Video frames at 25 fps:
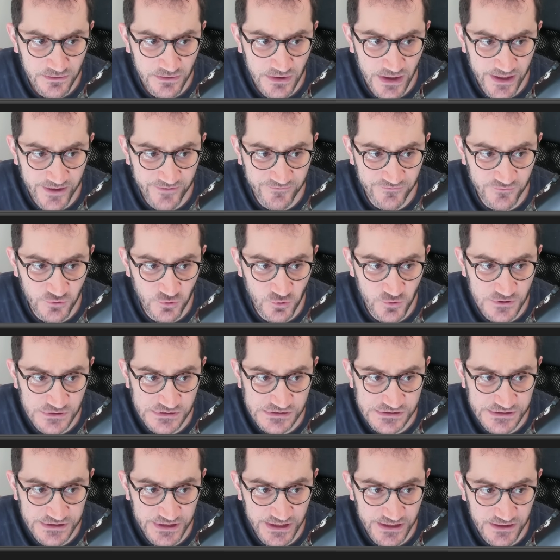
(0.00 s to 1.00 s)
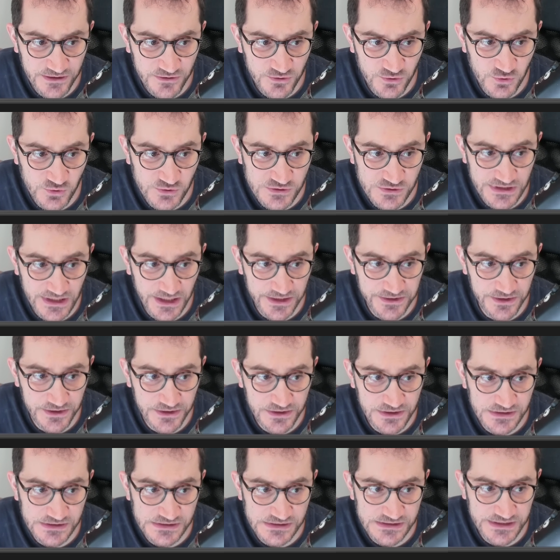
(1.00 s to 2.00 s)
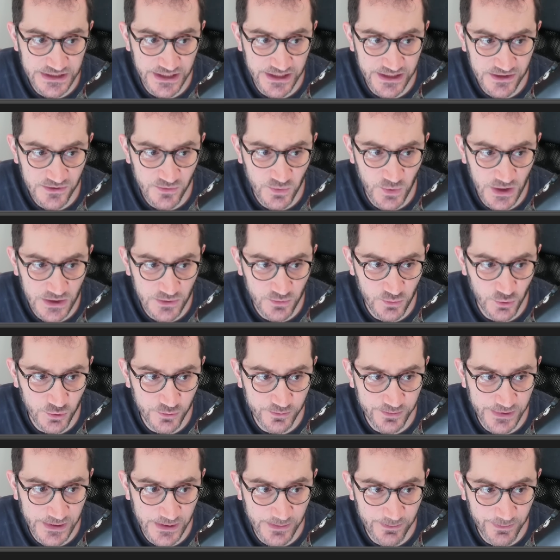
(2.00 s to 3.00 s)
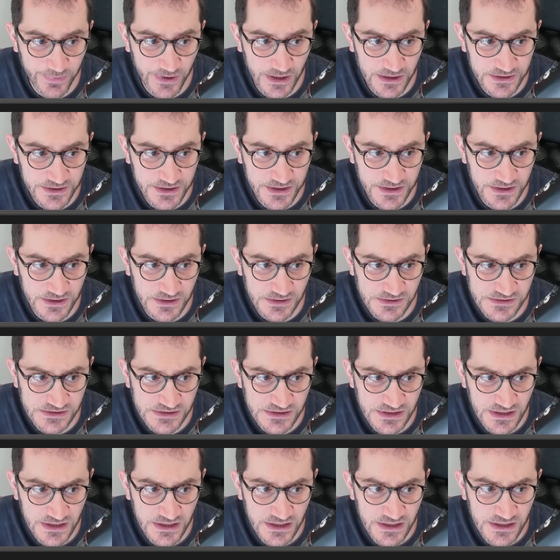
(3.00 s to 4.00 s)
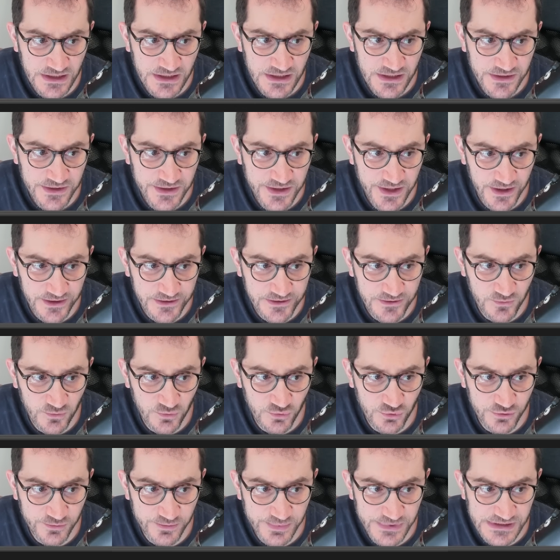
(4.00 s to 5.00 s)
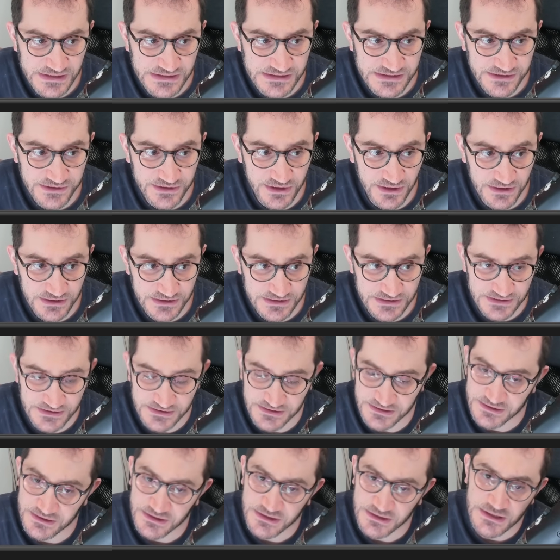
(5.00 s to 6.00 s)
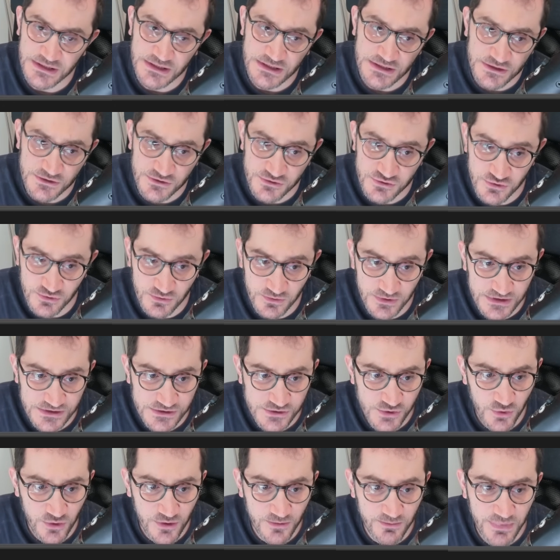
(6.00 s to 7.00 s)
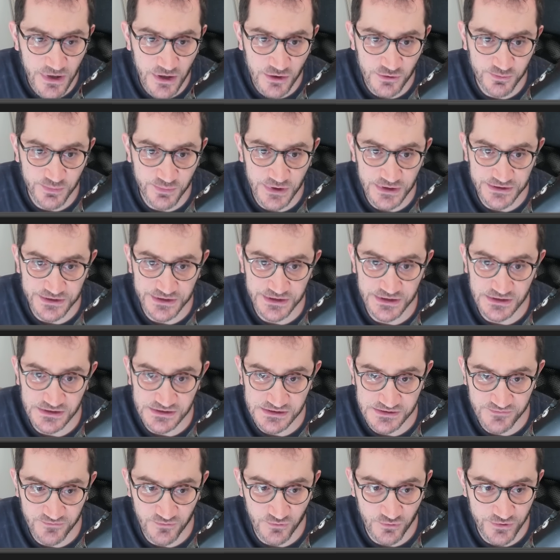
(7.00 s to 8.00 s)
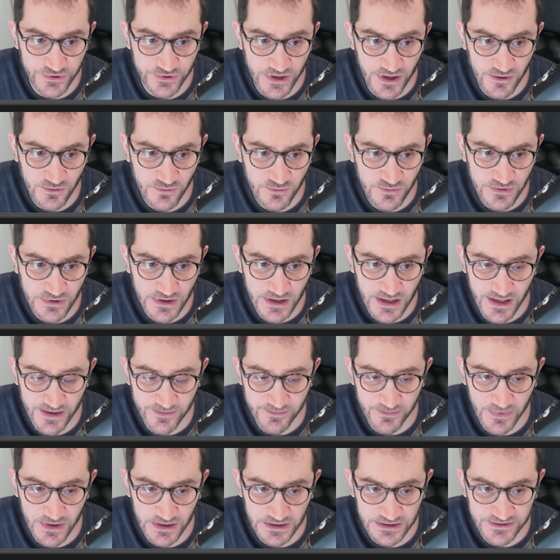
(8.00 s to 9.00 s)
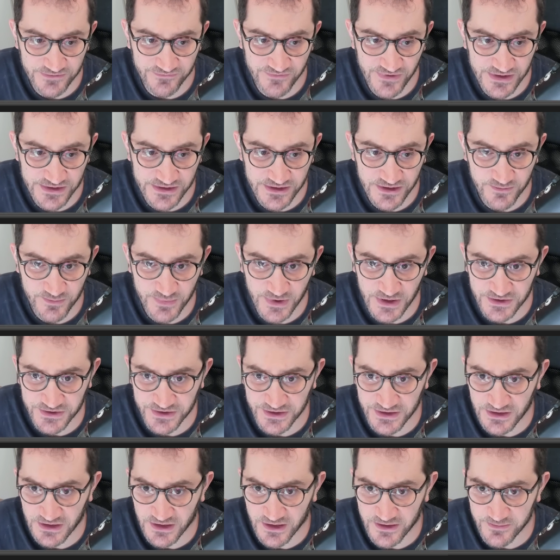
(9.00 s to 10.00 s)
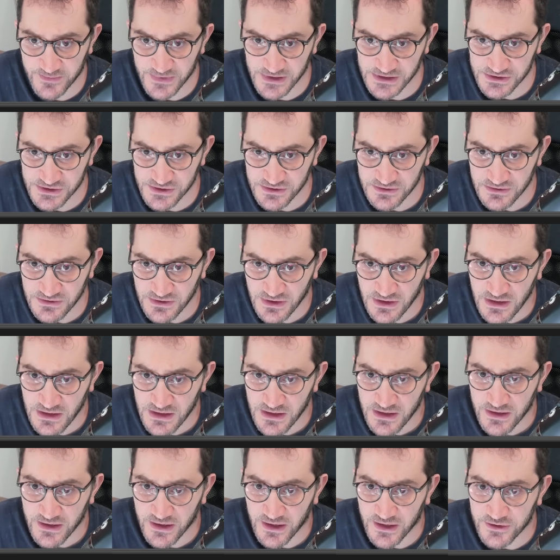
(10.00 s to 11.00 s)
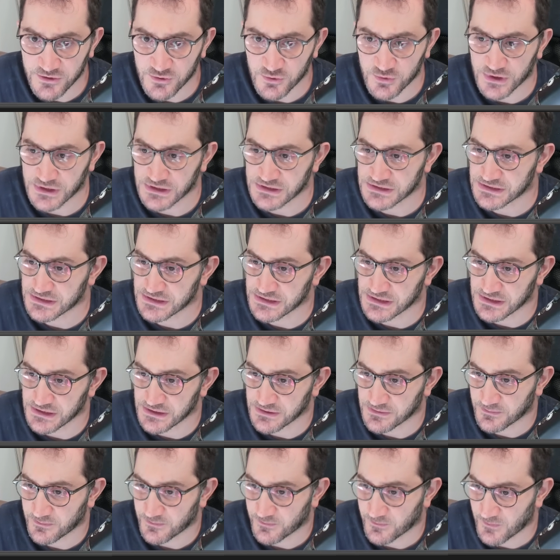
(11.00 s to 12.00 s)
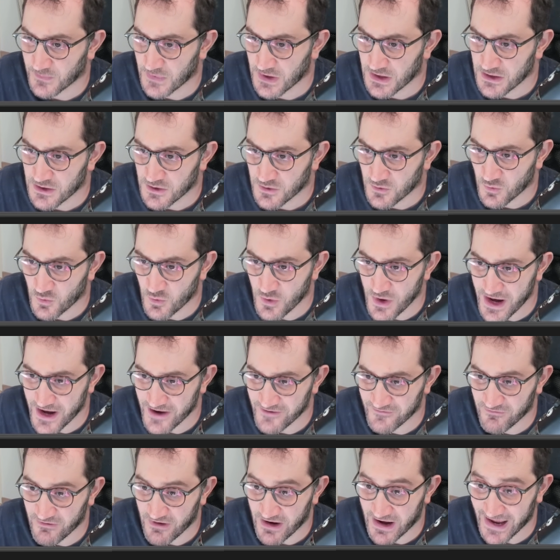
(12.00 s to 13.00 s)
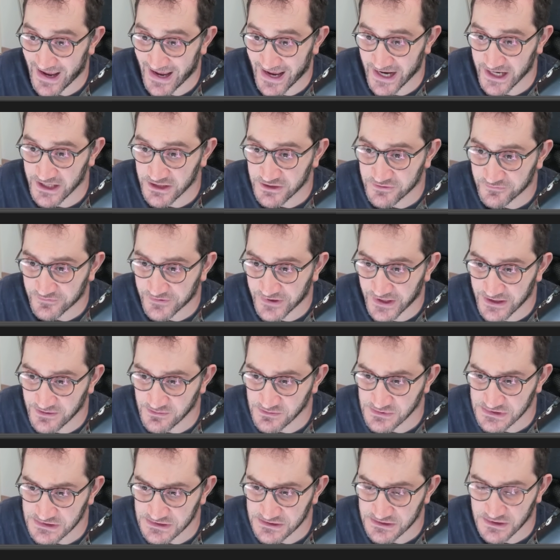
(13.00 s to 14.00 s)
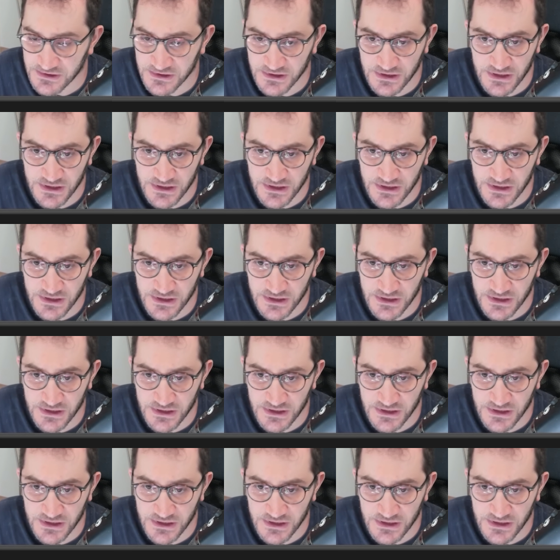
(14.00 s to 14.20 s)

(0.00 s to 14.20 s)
I have 2 slider constraints. One would be particles, the other would be stars. So let's talk about particles for now. I'm activating particle animation, and you can see we have 8 frames